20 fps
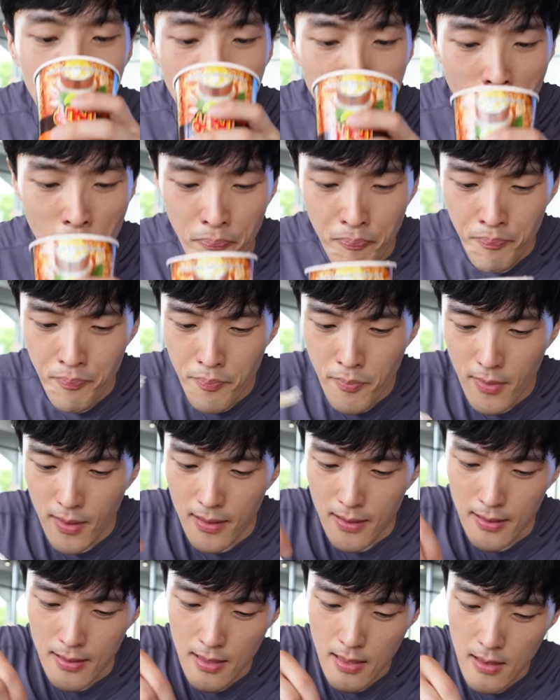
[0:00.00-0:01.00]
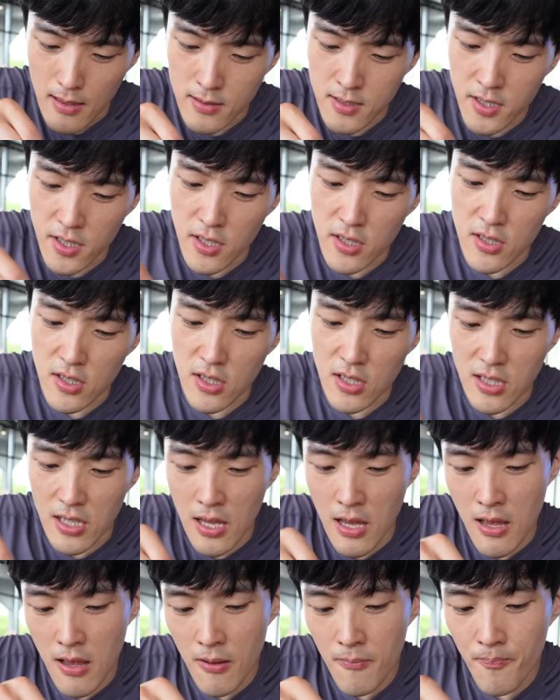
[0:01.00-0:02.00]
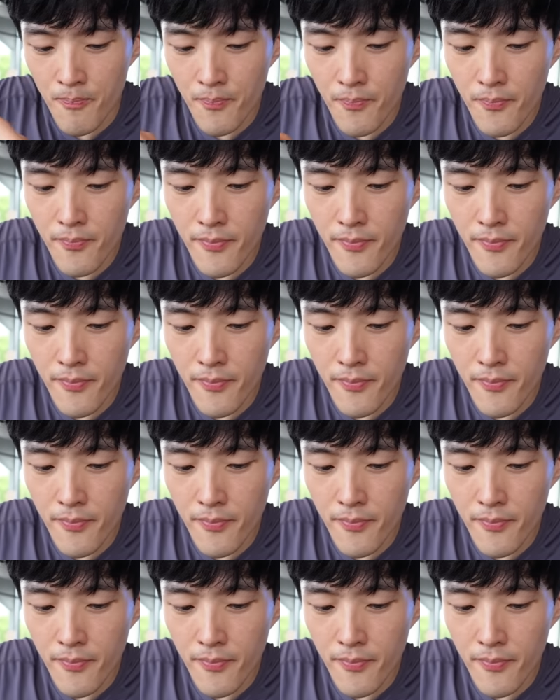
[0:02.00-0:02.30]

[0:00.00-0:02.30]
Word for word: The flavor is like half guilt and half sodium.